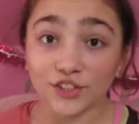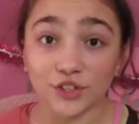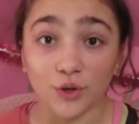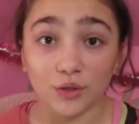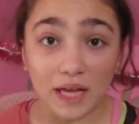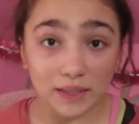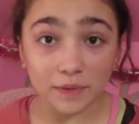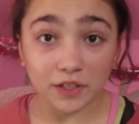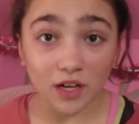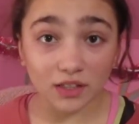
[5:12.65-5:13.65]
So last
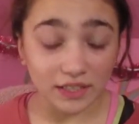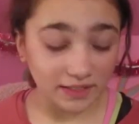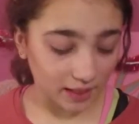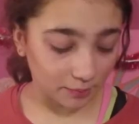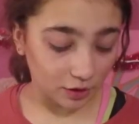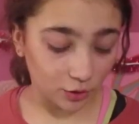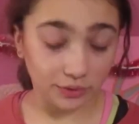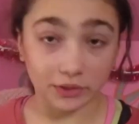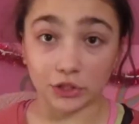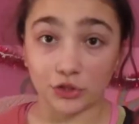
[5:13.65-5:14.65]
but not least, I'm going to
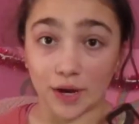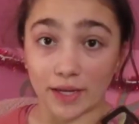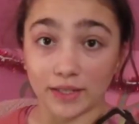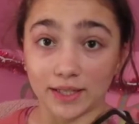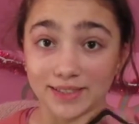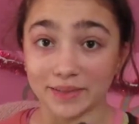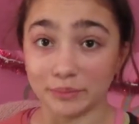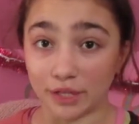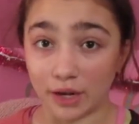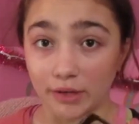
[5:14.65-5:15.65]
quickly try this
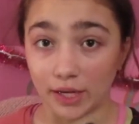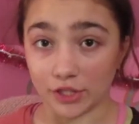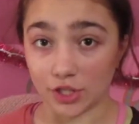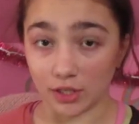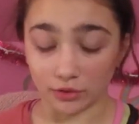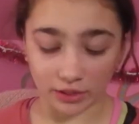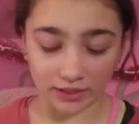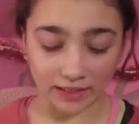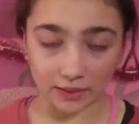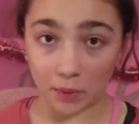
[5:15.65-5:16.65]
brown eyeshadow
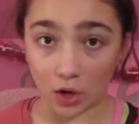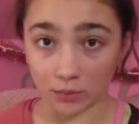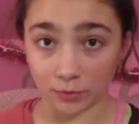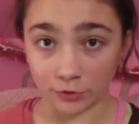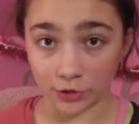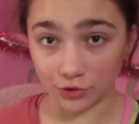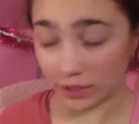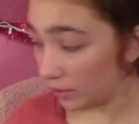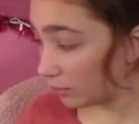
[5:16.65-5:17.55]
that's at the bottom of the trio.